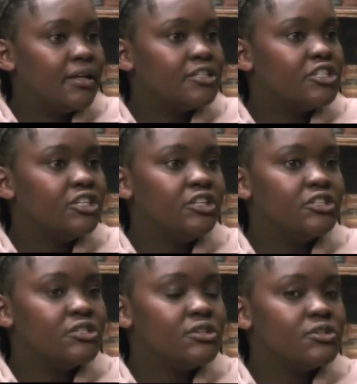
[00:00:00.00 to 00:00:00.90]
and she
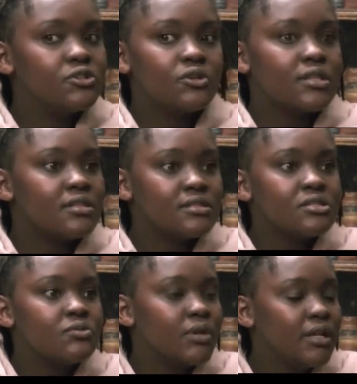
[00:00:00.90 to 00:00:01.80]
saw that this
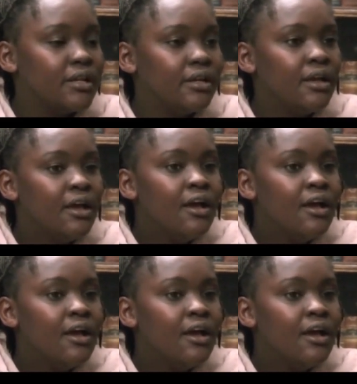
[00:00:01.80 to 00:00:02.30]
is really